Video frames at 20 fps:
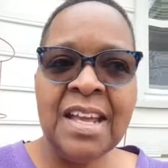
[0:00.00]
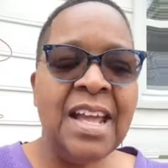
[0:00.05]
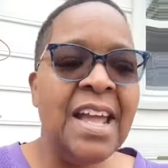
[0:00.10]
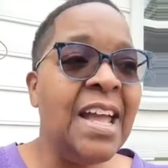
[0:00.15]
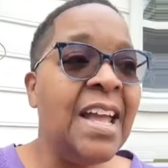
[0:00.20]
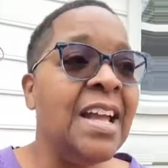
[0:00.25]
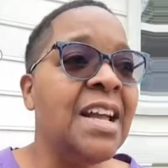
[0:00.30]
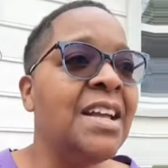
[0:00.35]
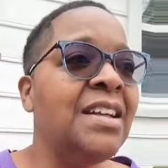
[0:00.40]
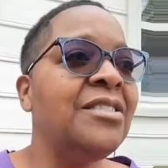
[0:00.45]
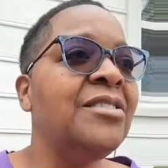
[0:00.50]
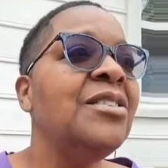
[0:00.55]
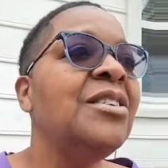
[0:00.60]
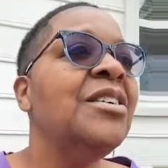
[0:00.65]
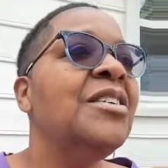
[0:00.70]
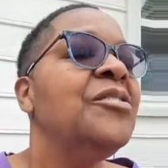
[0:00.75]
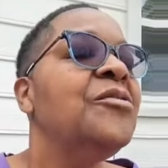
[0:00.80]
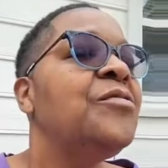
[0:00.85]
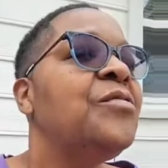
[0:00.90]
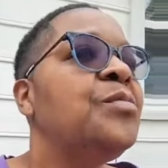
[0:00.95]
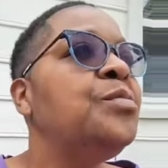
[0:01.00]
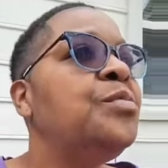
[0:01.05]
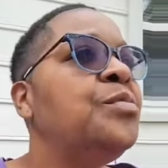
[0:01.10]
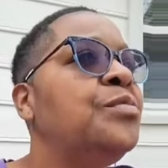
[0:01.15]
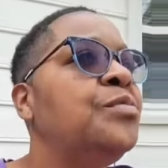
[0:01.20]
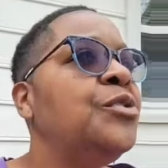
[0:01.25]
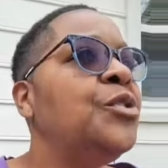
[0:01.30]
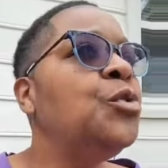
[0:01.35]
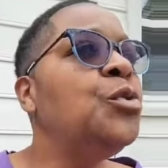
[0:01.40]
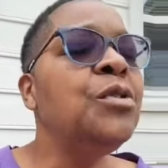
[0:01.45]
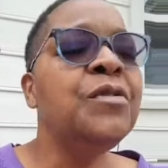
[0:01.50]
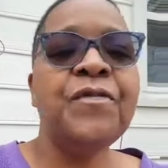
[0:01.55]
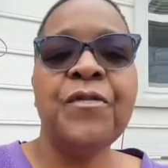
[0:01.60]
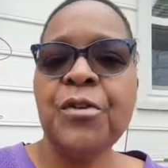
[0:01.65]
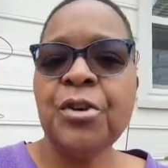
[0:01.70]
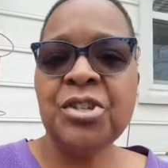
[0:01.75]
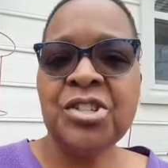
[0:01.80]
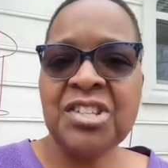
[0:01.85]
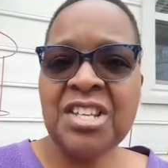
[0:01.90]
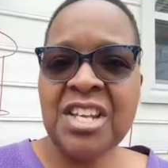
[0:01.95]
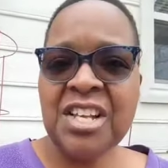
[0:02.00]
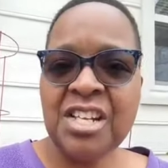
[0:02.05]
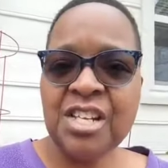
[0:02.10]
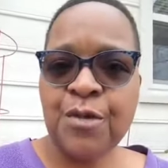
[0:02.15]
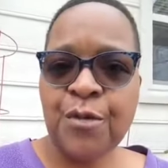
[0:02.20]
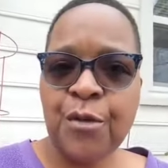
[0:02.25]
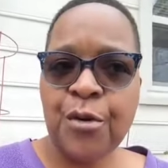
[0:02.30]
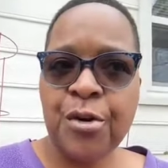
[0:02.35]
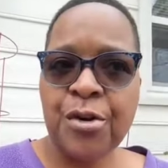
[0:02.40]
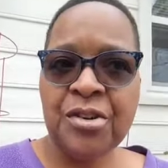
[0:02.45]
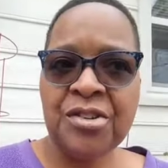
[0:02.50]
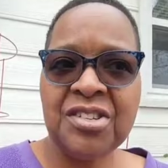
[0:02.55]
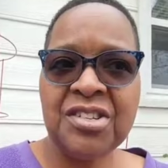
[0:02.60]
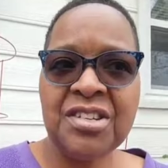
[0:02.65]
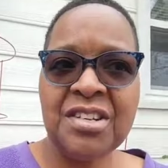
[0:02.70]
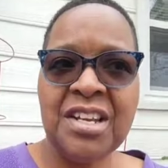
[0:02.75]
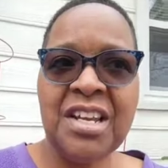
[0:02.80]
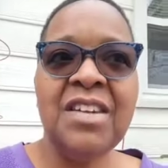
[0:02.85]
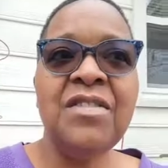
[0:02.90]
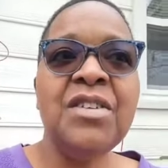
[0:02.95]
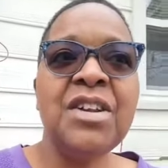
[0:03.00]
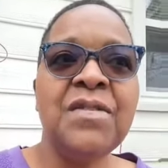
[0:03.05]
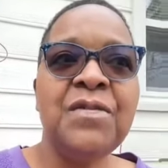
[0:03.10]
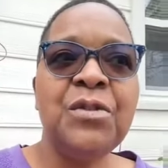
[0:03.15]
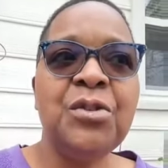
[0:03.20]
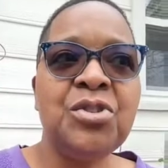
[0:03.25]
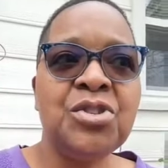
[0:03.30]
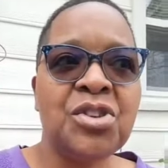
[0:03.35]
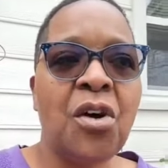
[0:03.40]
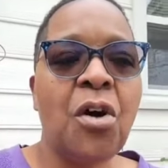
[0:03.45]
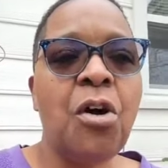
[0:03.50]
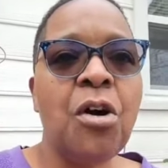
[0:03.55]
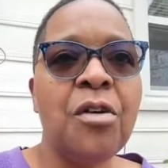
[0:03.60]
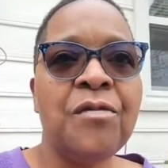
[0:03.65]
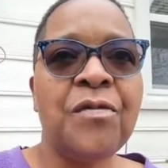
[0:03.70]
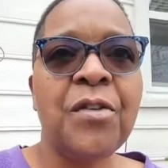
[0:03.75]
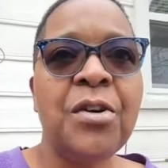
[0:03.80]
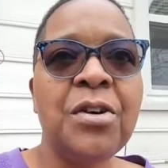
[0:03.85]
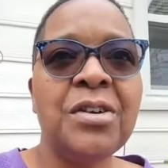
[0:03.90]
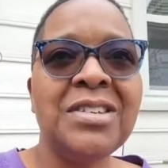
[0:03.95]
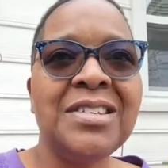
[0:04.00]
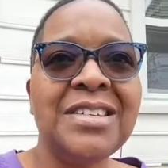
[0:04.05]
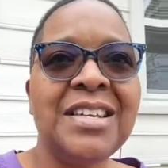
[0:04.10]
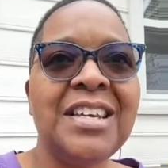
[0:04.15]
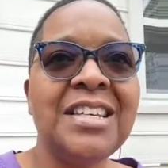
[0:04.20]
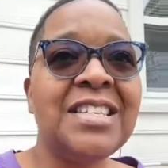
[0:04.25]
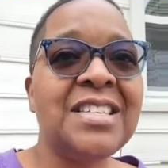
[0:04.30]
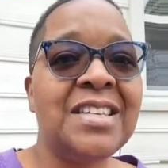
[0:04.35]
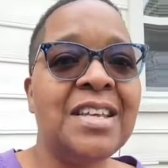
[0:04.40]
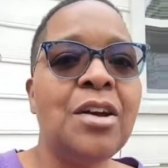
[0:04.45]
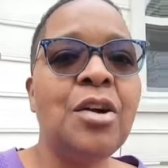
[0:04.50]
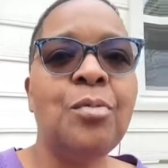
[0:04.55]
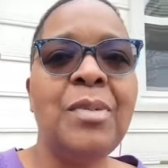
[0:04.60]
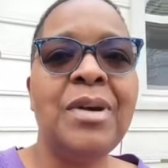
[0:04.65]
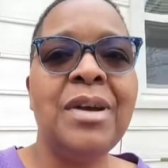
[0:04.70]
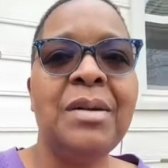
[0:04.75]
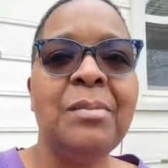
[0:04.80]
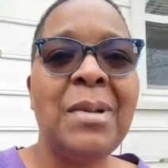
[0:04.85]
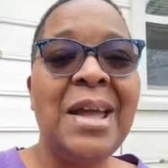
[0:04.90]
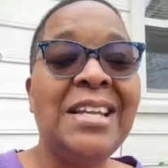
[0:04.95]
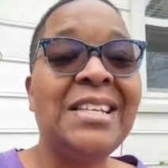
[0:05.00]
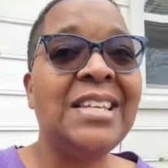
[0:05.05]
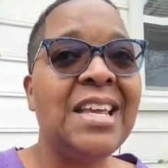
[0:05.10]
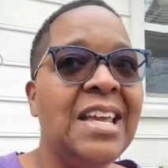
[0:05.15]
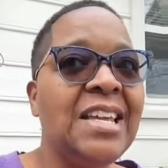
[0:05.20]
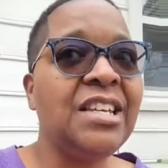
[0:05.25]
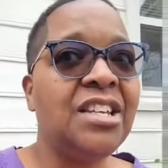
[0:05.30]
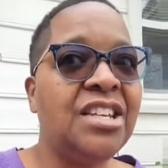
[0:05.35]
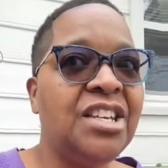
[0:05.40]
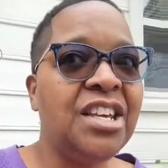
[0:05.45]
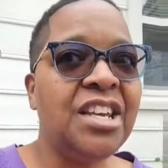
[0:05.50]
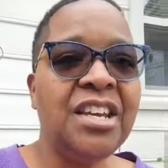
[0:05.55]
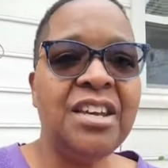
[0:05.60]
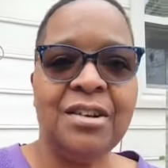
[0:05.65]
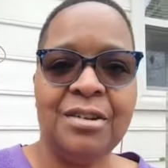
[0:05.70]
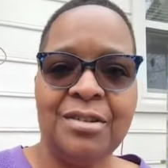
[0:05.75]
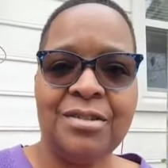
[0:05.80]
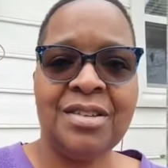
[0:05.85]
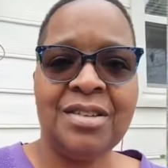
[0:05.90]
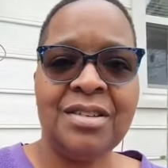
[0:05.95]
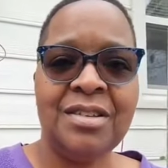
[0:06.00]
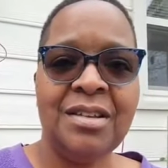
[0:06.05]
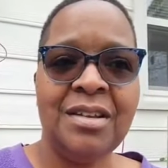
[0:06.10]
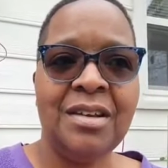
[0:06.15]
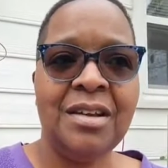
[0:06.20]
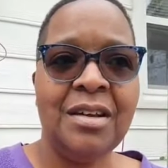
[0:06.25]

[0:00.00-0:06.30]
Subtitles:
And doing first things first, even if you start first, it still may take years.